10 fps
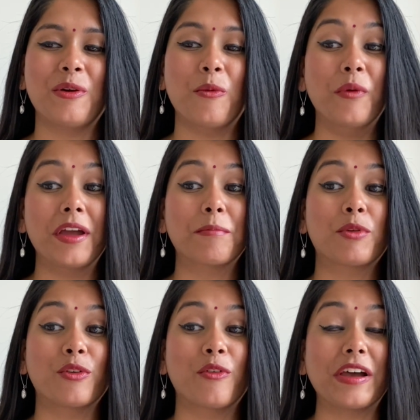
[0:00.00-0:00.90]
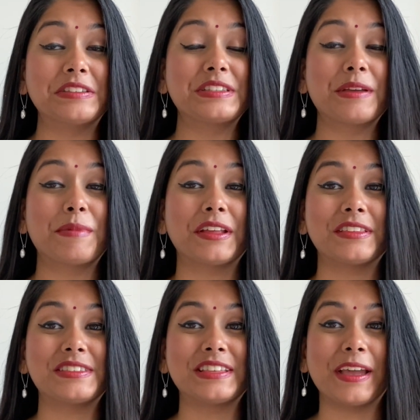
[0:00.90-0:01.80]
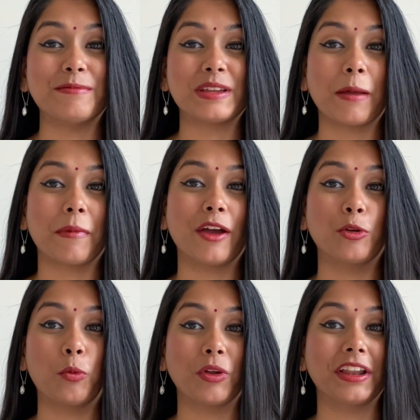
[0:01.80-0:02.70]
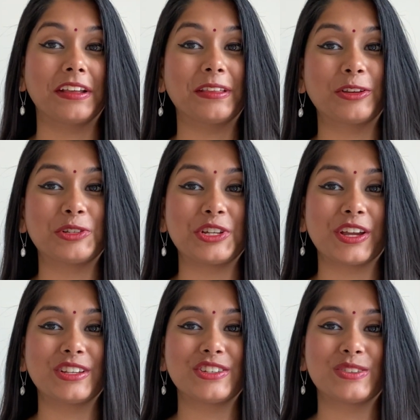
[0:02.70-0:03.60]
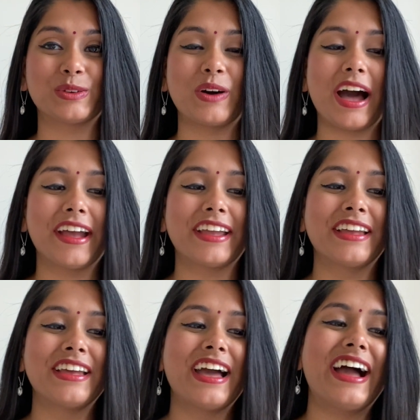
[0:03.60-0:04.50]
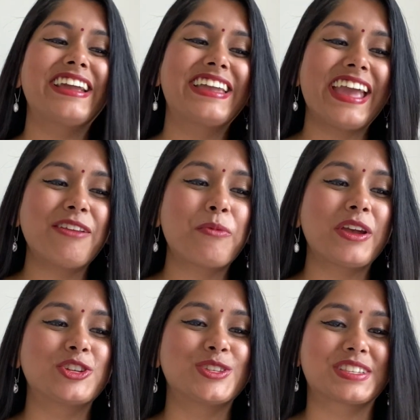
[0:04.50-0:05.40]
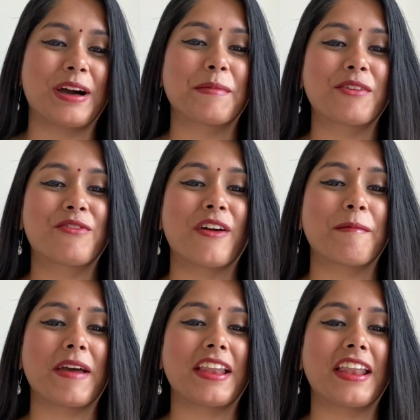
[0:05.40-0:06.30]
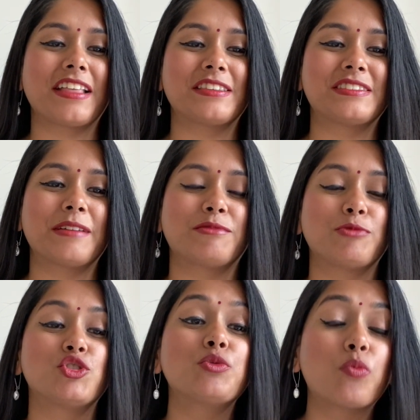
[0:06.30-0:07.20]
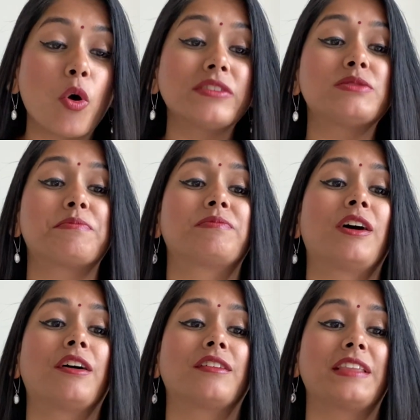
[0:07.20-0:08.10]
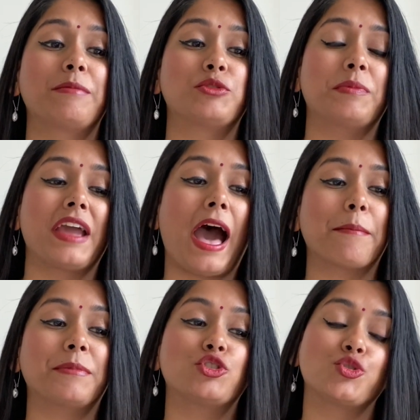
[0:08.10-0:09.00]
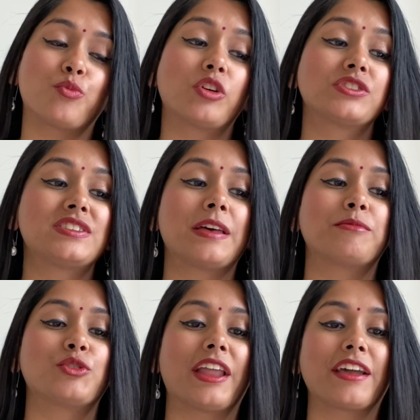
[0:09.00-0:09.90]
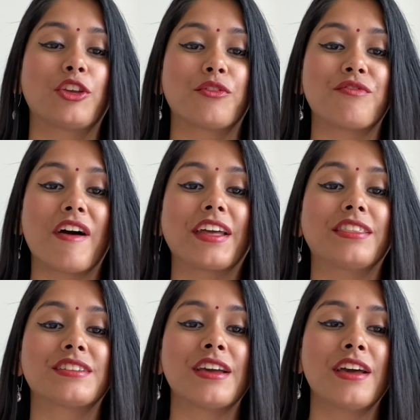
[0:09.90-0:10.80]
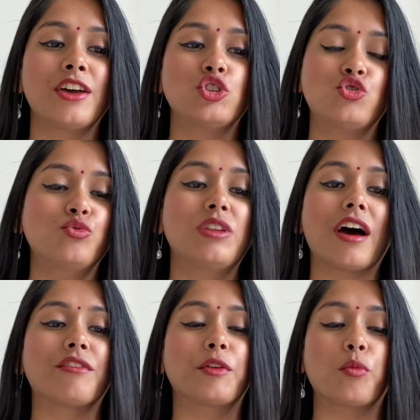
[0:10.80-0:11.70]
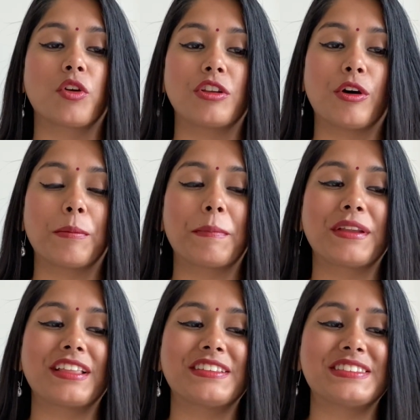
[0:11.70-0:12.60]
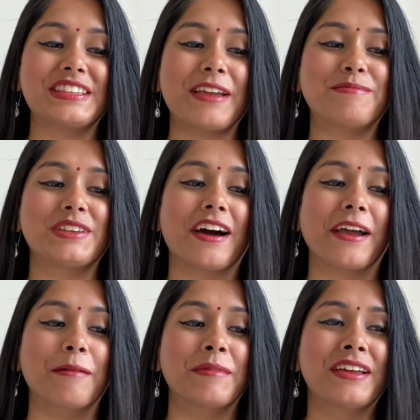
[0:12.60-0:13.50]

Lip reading: we are progressing, but at the same time, I don't want anything to change. So I get where she's coming from. And at the same time, she wants them to be happy. She wants them to, like, you know, find true love and whatnot. But at the same time,